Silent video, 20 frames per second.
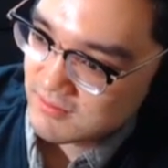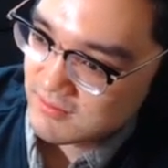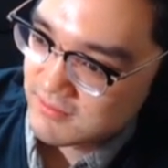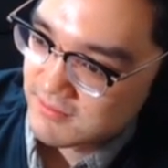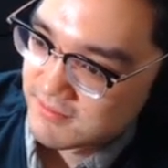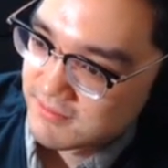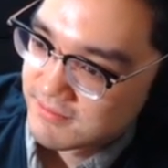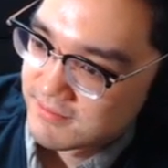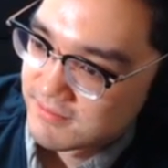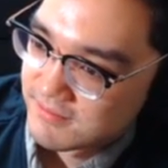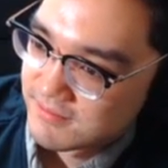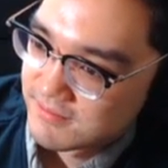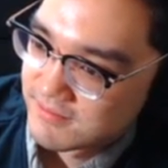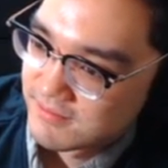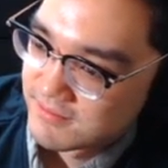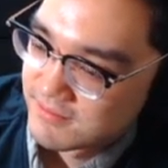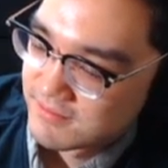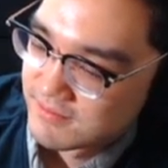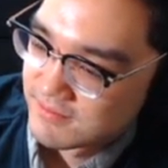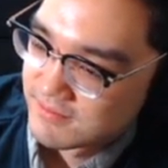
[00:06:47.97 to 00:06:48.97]

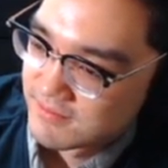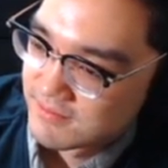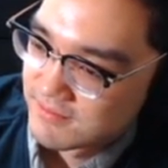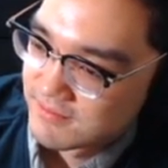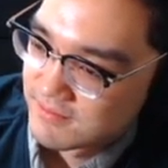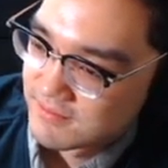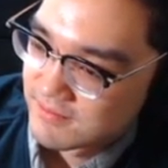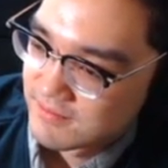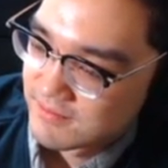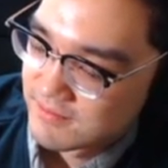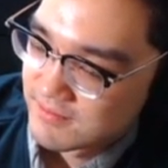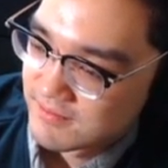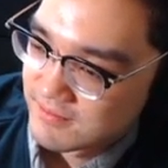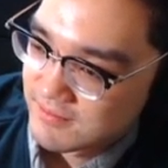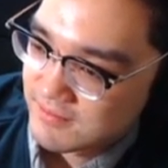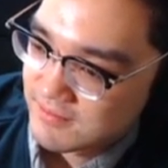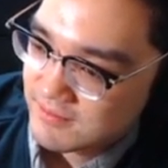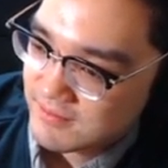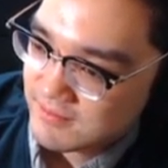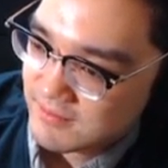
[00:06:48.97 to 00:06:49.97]

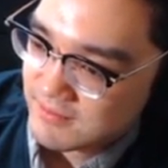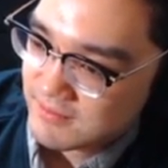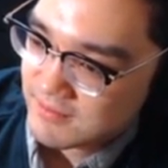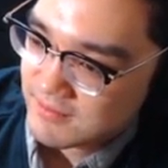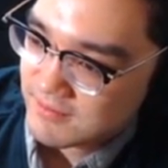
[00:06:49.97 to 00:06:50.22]
[no speech]